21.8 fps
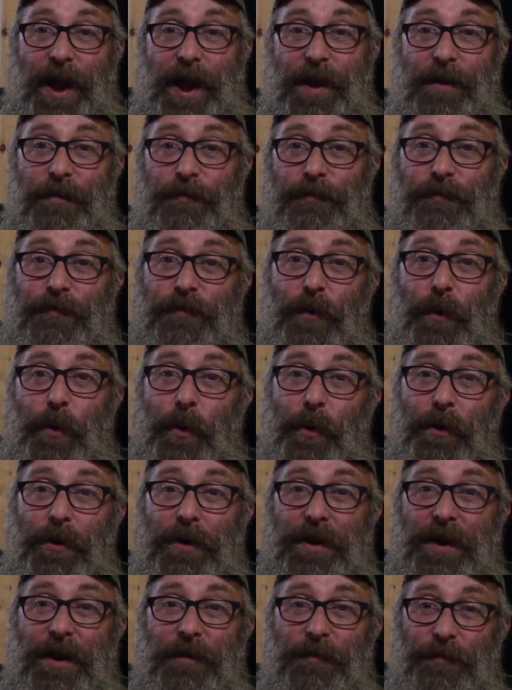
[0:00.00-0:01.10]
I have
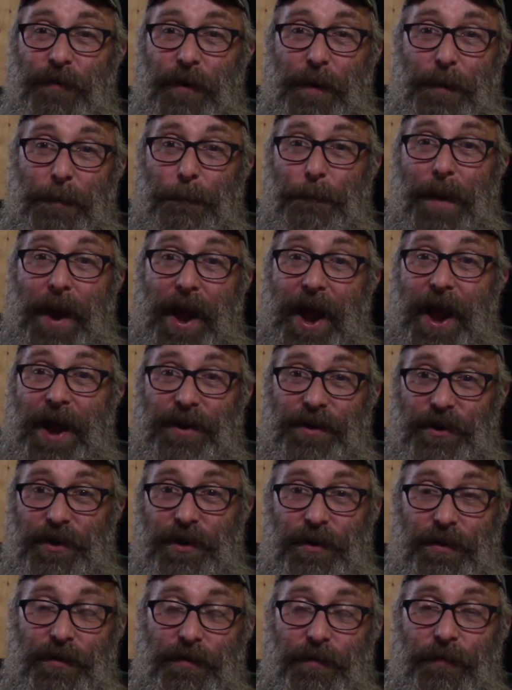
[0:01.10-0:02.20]
four different
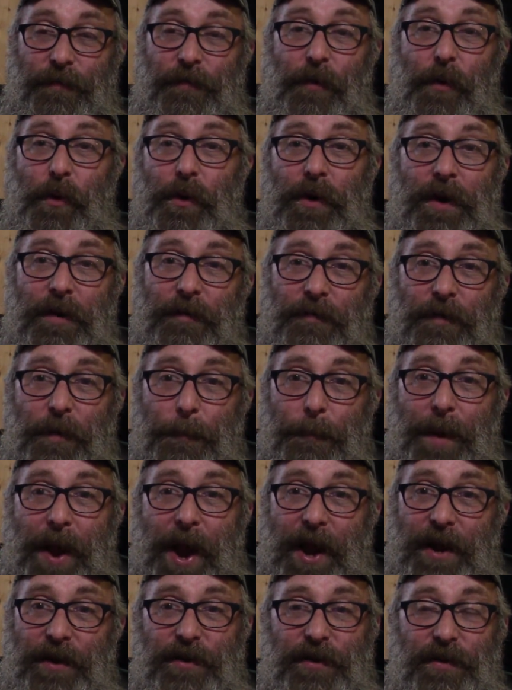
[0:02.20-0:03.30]
batches
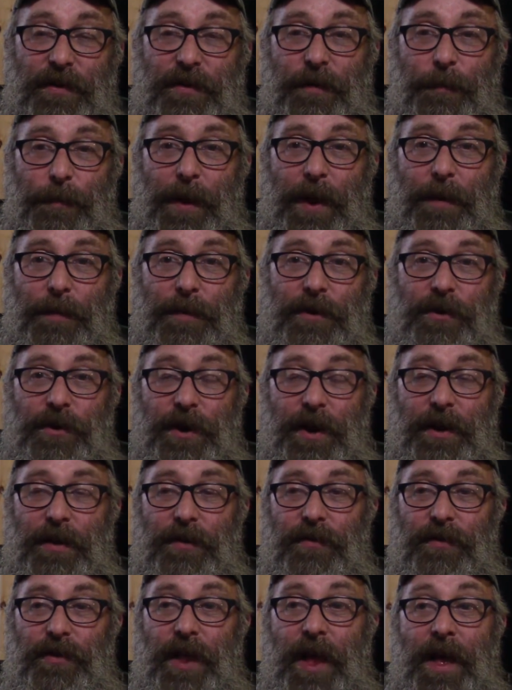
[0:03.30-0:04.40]
of baby
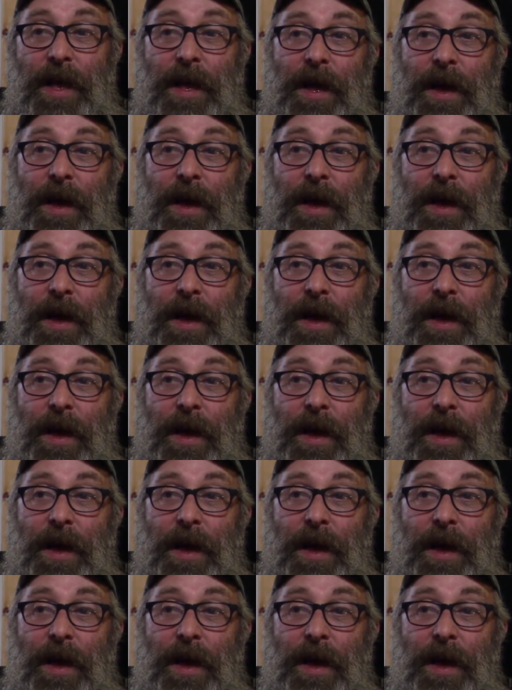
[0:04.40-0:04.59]
chicks.